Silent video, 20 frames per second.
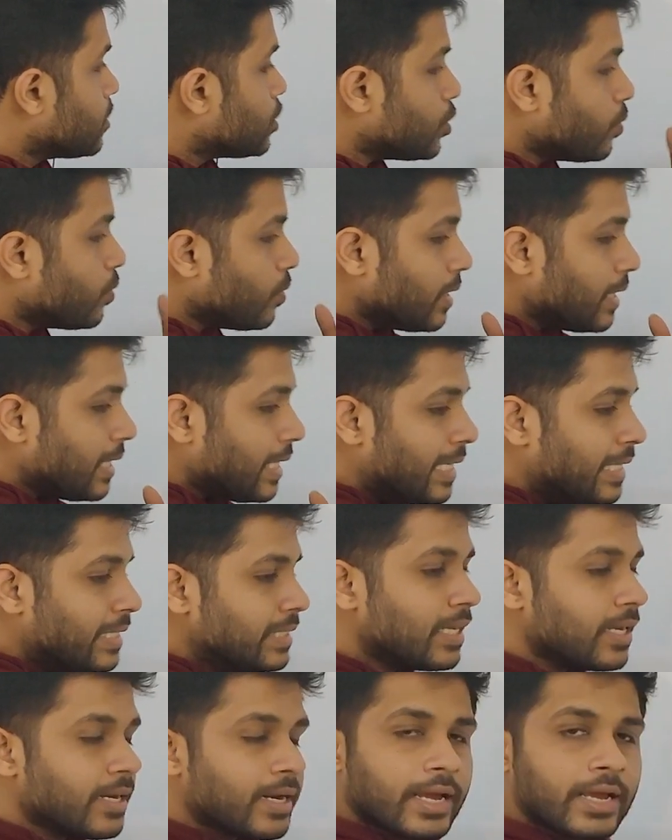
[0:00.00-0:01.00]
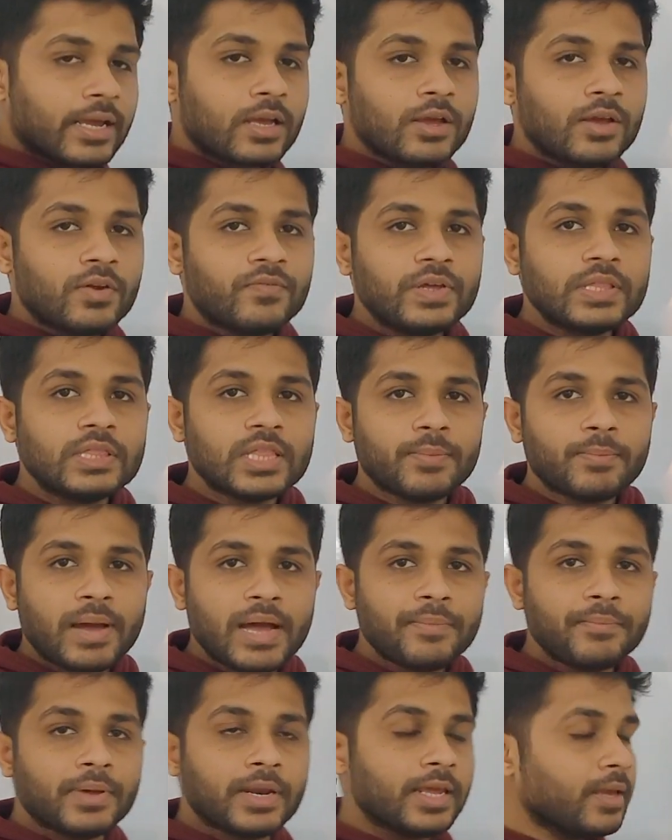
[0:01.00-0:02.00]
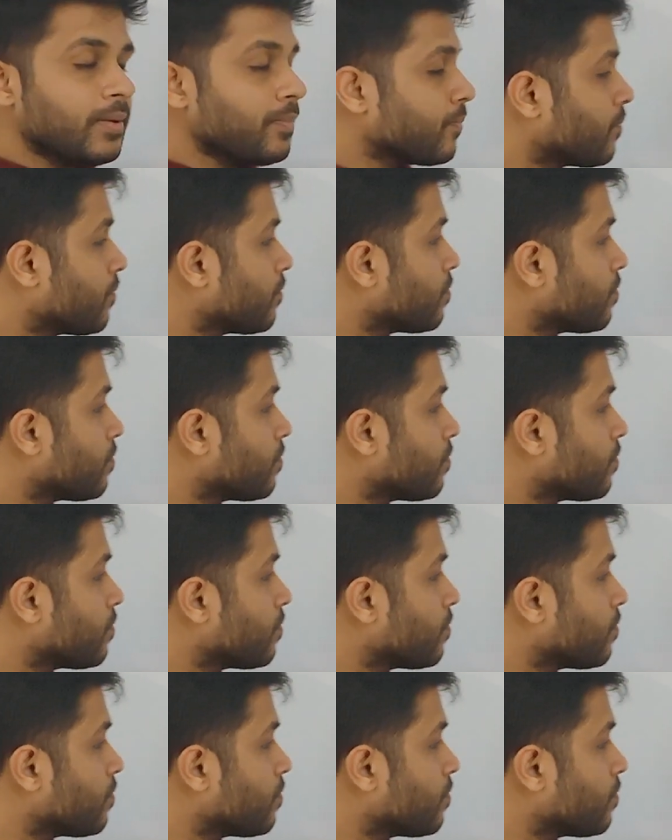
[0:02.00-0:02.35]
to interact with the memory